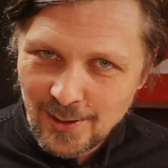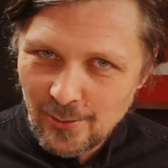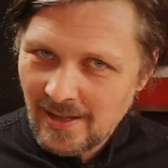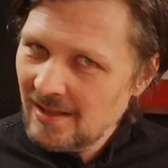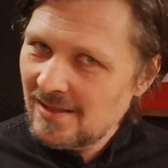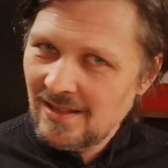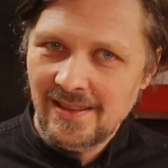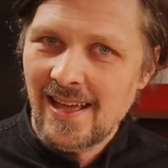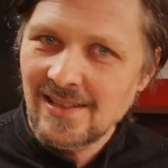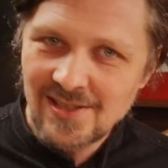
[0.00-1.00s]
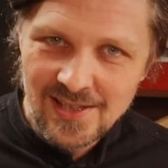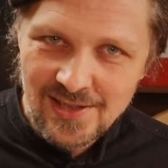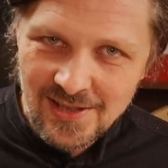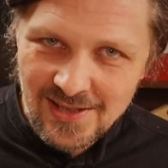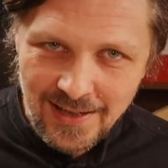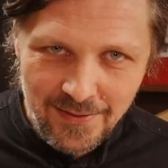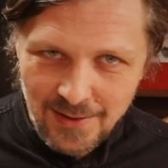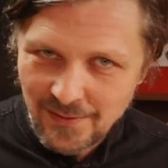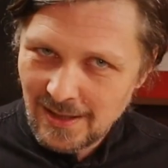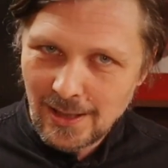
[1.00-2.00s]
doing silly dances,
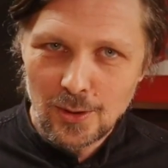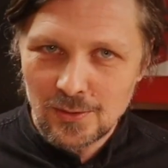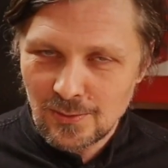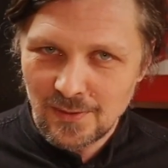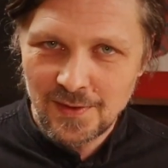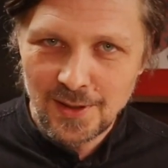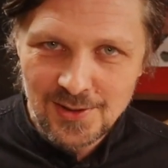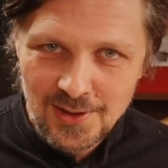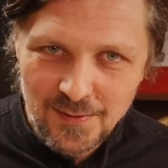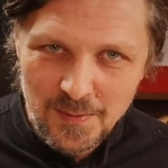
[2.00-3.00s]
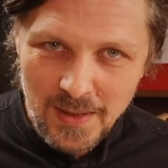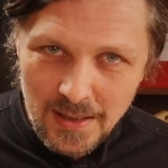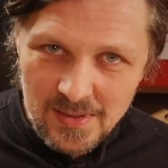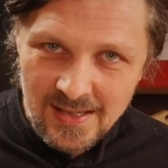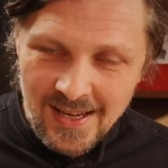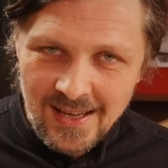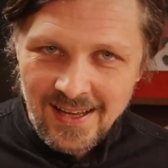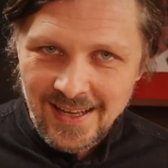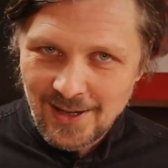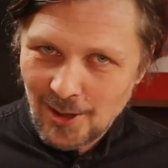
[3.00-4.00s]
stuffing videos with tons of memes,
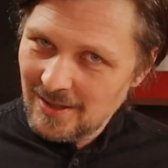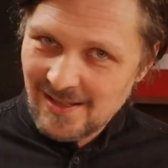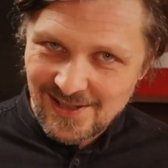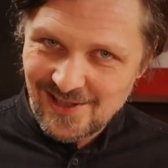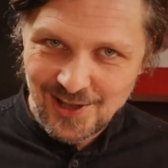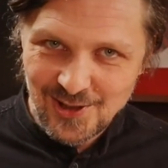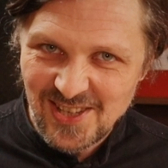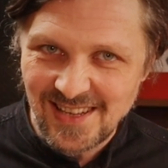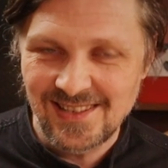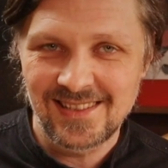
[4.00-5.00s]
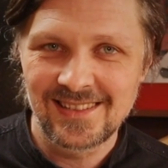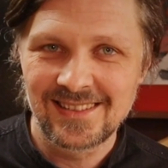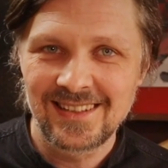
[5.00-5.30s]
and all this nonsense.